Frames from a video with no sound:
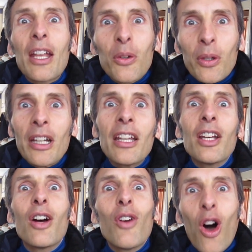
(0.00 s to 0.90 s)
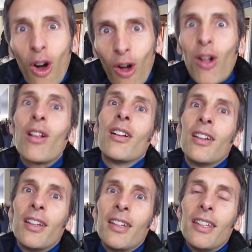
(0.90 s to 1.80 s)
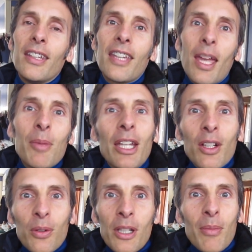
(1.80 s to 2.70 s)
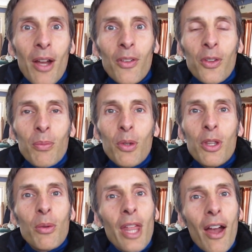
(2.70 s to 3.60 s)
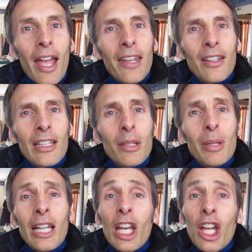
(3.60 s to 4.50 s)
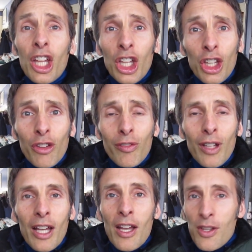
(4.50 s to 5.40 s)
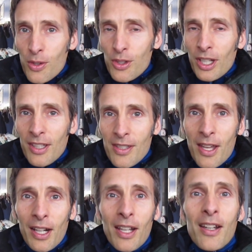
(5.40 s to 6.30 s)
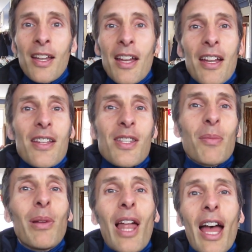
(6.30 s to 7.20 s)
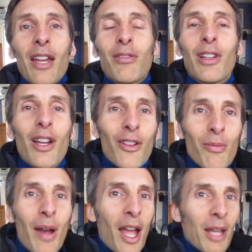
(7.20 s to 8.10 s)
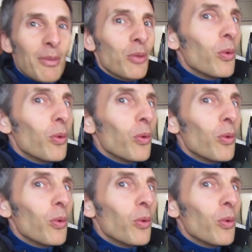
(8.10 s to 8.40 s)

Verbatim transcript: ingredient of all you can't make a green mountain smoothie without adding a little bit of love. So check this out. I got a supply of love behind me